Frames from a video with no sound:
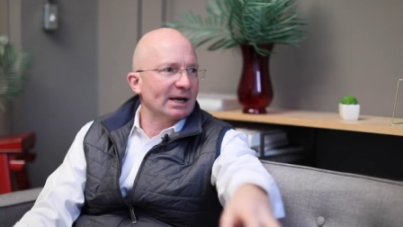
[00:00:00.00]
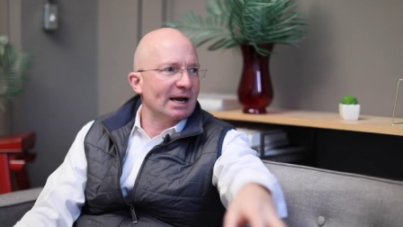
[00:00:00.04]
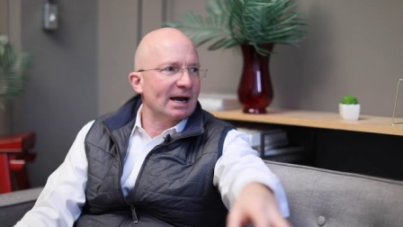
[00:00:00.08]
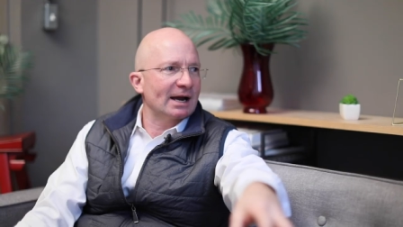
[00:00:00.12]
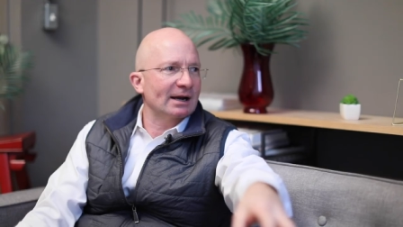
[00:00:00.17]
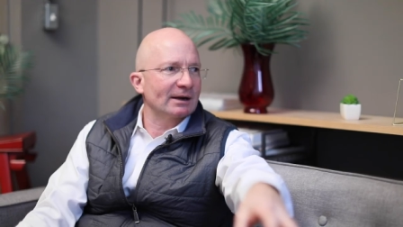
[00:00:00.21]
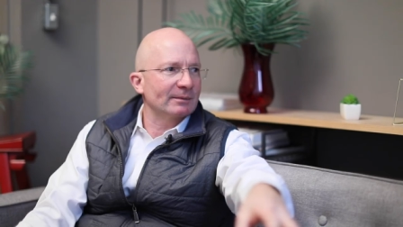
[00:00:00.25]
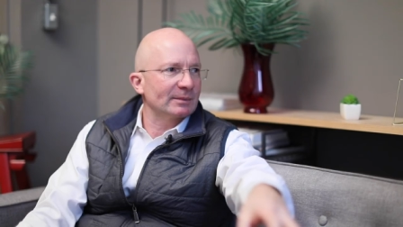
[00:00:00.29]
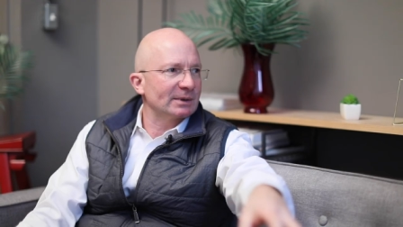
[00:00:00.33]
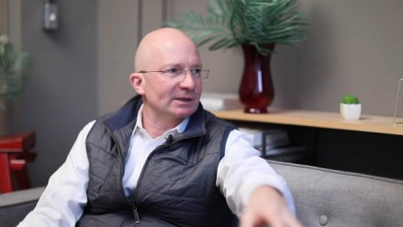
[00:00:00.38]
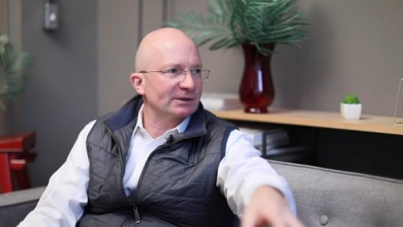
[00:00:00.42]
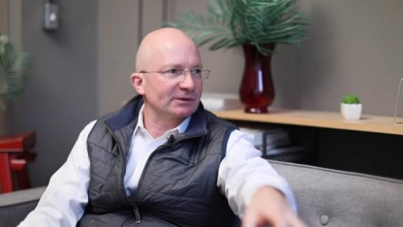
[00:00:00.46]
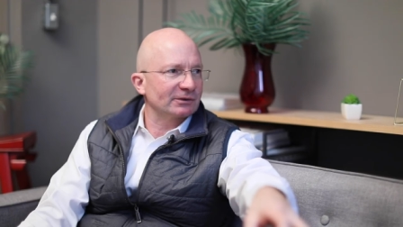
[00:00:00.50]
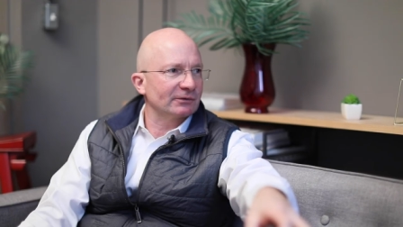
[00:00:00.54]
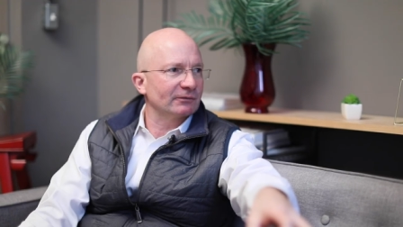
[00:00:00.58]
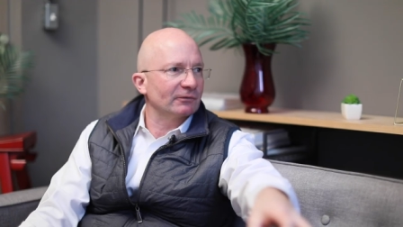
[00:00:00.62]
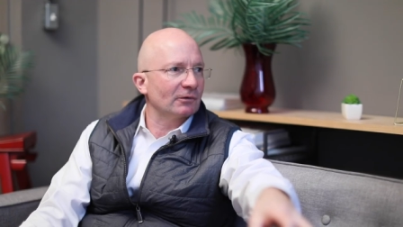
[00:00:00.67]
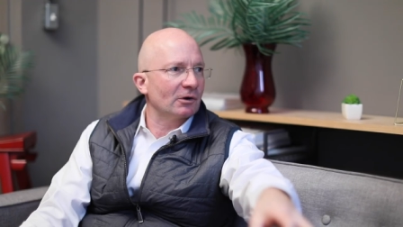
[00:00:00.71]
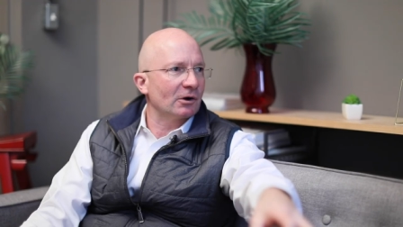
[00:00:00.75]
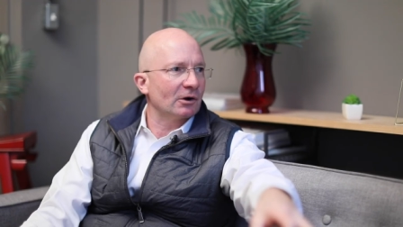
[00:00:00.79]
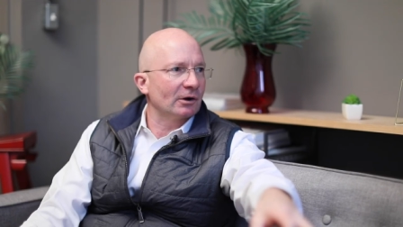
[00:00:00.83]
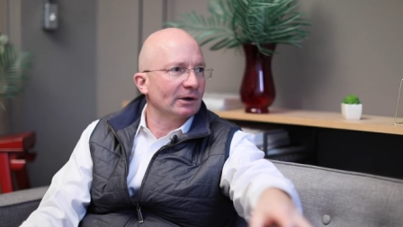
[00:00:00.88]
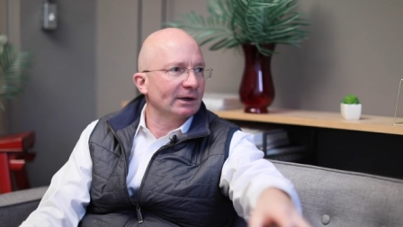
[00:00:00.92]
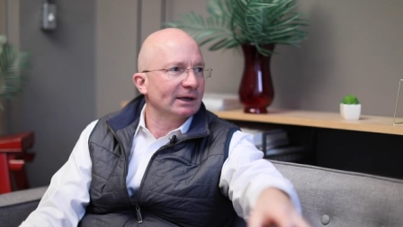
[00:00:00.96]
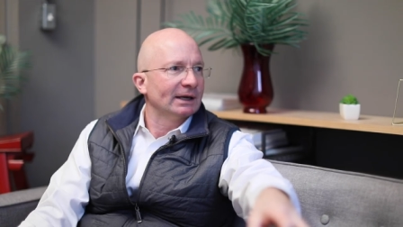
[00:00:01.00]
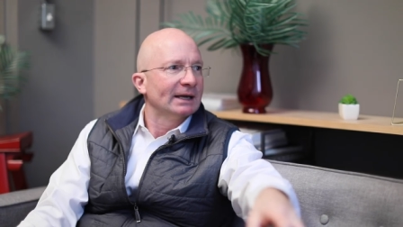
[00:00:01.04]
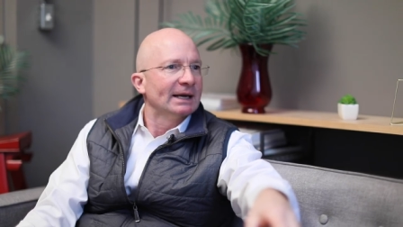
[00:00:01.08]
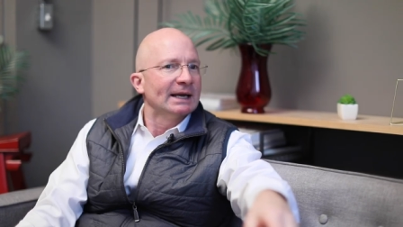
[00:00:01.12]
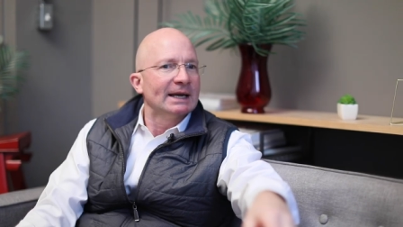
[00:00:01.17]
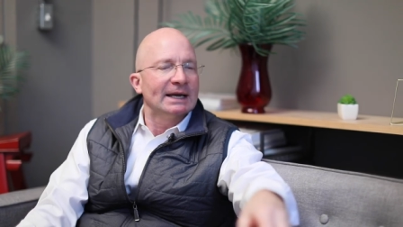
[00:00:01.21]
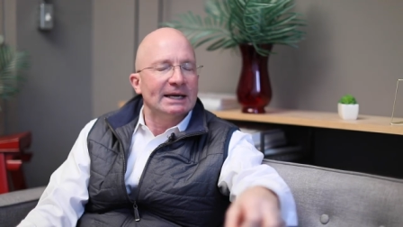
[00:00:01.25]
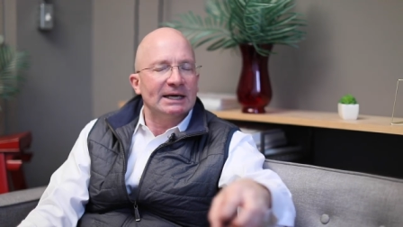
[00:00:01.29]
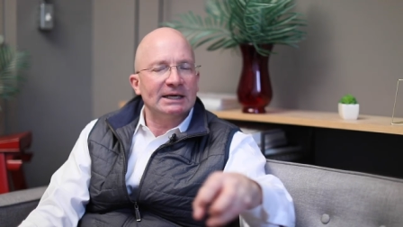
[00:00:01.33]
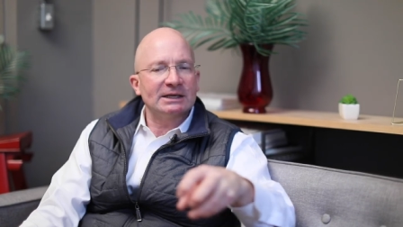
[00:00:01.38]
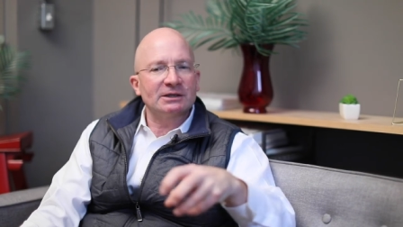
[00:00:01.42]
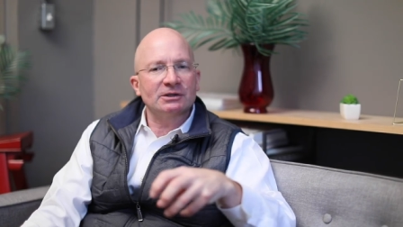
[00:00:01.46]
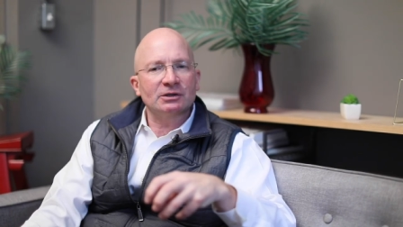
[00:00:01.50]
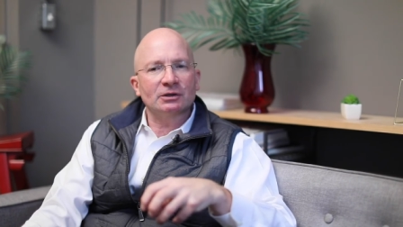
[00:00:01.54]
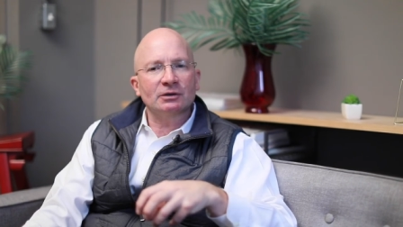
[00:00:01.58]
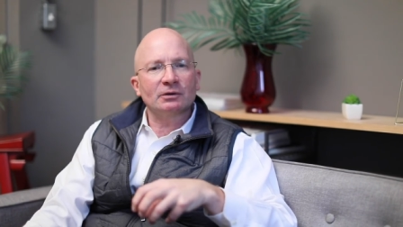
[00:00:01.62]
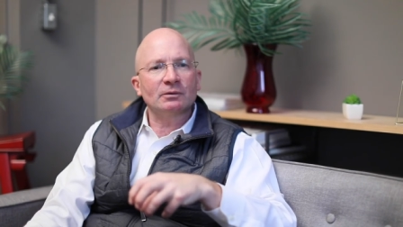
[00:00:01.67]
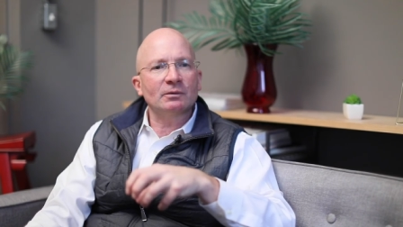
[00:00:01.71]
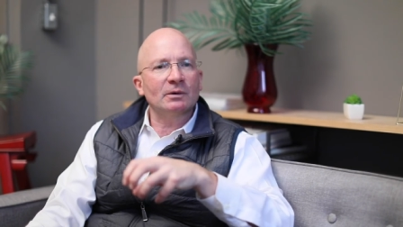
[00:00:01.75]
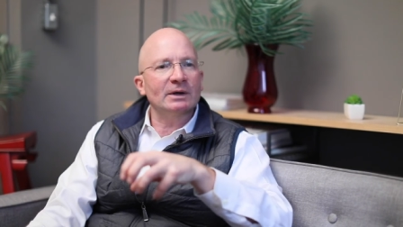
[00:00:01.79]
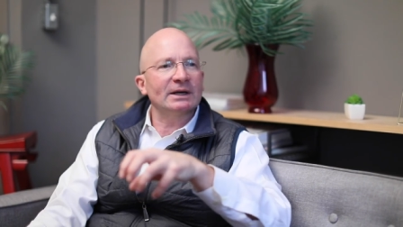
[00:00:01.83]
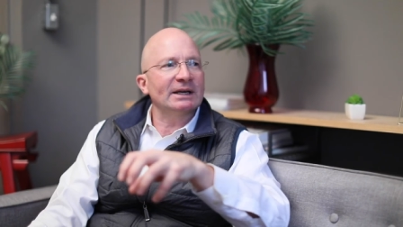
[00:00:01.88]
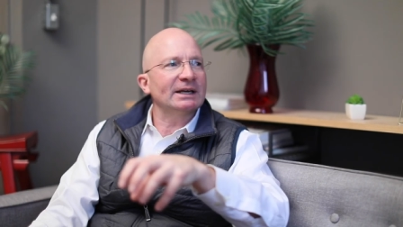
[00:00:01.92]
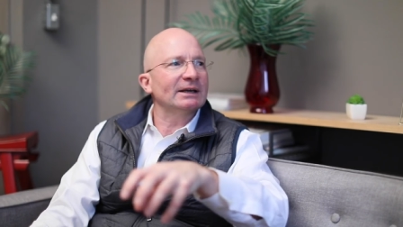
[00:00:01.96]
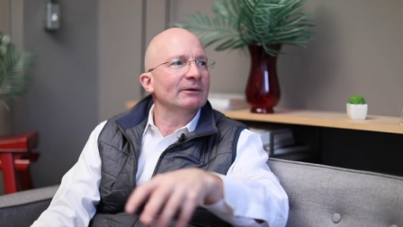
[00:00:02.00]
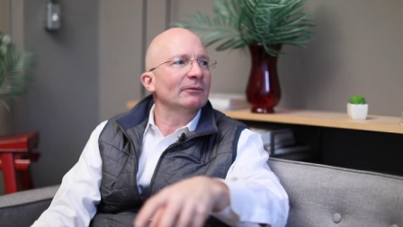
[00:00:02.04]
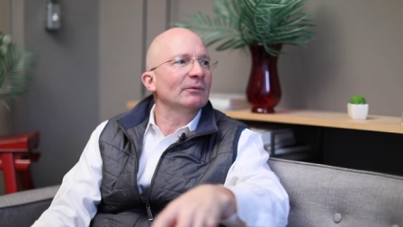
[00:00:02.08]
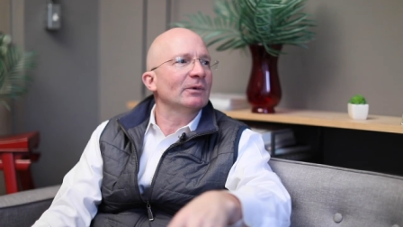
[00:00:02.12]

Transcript: economists are wrong. He right. took what